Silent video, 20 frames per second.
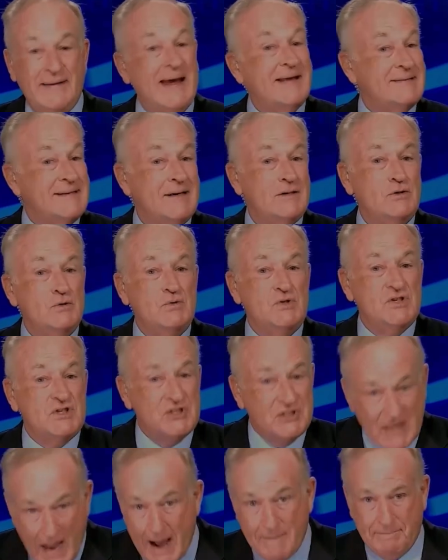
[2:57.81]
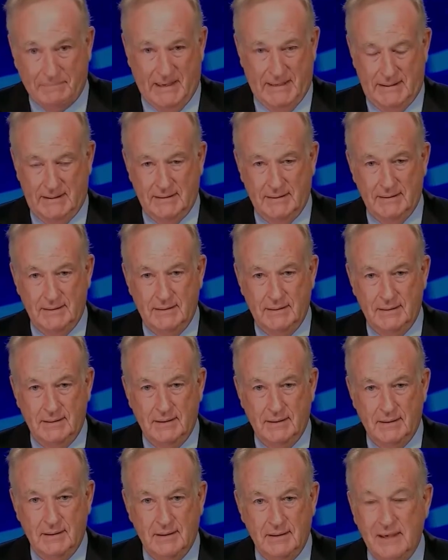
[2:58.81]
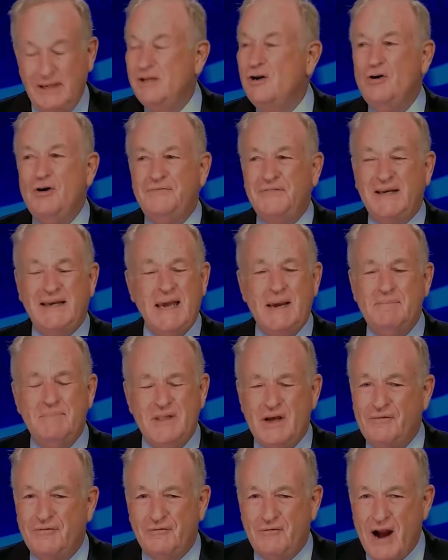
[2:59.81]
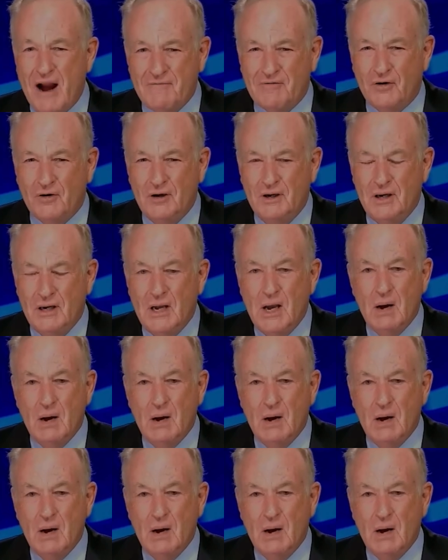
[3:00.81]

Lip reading: That's how you stop it. Now, you don't have to keep them there forever,